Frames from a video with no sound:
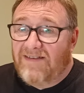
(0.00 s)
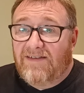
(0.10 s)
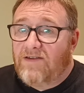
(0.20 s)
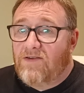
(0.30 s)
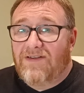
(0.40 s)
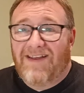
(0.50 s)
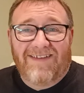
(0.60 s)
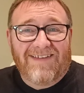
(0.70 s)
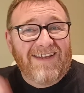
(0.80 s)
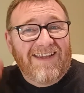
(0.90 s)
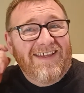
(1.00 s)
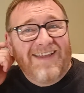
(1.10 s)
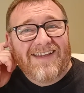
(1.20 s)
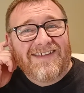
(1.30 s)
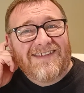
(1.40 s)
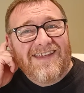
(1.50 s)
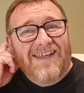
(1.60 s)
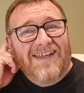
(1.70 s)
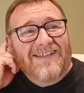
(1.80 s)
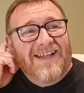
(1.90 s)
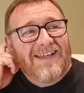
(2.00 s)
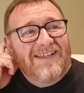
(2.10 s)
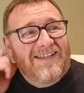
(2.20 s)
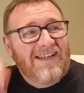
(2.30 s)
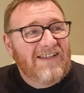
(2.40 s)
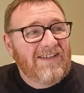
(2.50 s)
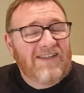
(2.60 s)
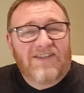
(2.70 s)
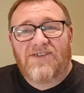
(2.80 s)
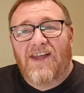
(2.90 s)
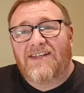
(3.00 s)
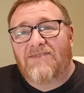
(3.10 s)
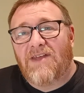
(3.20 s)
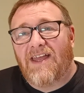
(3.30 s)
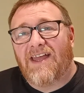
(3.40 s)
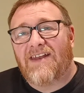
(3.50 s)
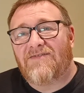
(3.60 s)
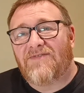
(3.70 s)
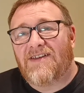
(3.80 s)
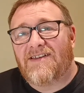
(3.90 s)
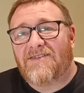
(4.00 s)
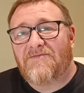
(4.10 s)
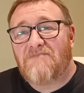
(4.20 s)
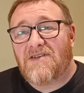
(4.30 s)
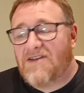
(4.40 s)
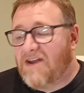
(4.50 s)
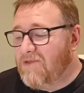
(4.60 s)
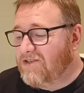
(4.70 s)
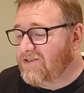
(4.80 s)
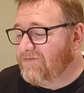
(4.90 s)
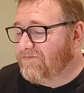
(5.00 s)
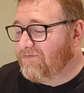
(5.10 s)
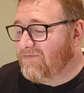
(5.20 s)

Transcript: You know, it, you, you can see it's like they're trying to make a kind of a mirror image.